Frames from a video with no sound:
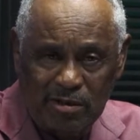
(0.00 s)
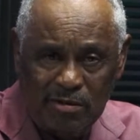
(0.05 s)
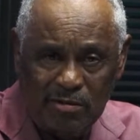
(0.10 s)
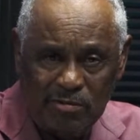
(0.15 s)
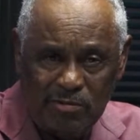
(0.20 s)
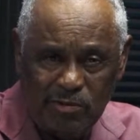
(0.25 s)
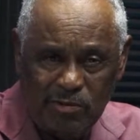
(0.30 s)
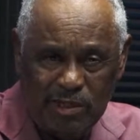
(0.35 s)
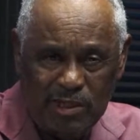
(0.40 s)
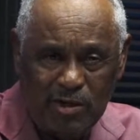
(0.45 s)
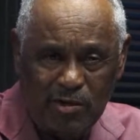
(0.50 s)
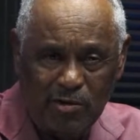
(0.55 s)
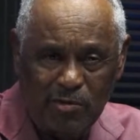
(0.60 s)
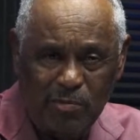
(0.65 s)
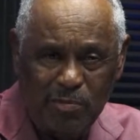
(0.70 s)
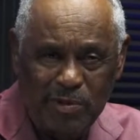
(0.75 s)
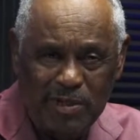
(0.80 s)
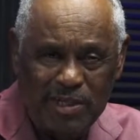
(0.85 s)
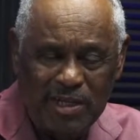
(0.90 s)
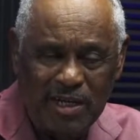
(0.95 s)
We go
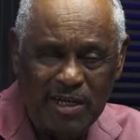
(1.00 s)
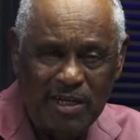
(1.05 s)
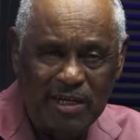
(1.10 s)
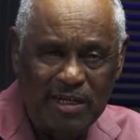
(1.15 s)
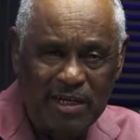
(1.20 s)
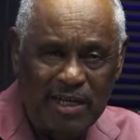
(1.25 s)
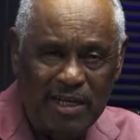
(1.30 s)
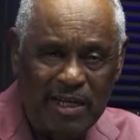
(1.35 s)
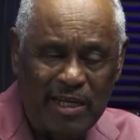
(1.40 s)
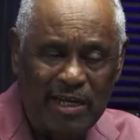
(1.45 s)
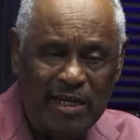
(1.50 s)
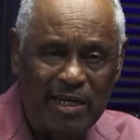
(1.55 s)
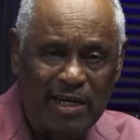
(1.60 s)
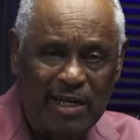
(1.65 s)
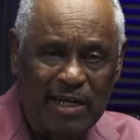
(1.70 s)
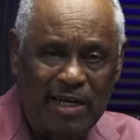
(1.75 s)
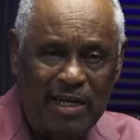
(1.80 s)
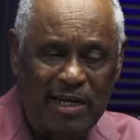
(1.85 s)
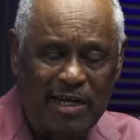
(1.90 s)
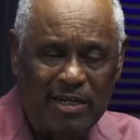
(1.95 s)
beyond the
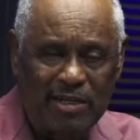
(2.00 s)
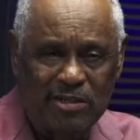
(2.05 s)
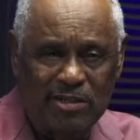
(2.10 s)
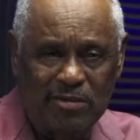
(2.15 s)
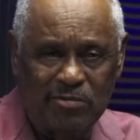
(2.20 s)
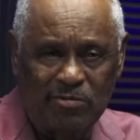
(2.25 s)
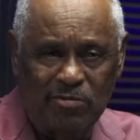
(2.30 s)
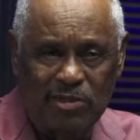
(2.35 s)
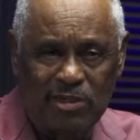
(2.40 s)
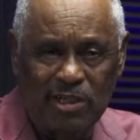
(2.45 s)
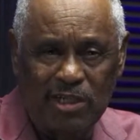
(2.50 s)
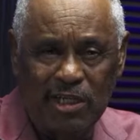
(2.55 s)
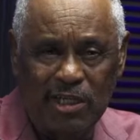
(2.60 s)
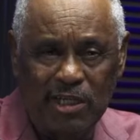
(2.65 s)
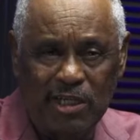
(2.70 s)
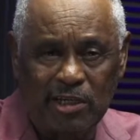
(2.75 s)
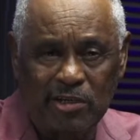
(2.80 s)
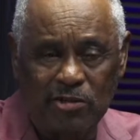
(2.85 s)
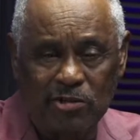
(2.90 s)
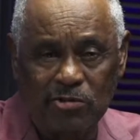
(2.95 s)
headlines and we
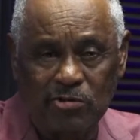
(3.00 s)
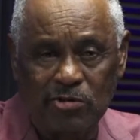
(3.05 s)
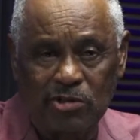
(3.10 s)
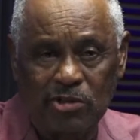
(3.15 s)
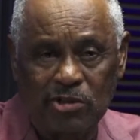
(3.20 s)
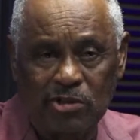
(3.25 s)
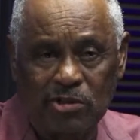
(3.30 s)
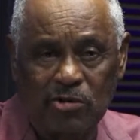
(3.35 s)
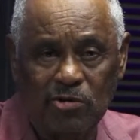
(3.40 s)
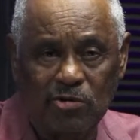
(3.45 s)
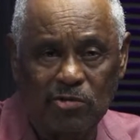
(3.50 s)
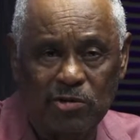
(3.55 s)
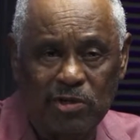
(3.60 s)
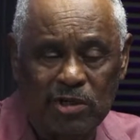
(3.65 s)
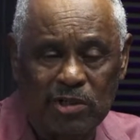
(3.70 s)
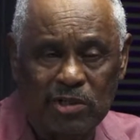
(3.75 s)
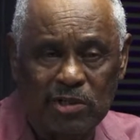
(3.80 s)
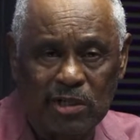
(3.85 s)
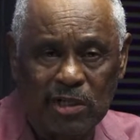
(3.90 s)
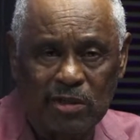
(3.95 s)
dig into the stories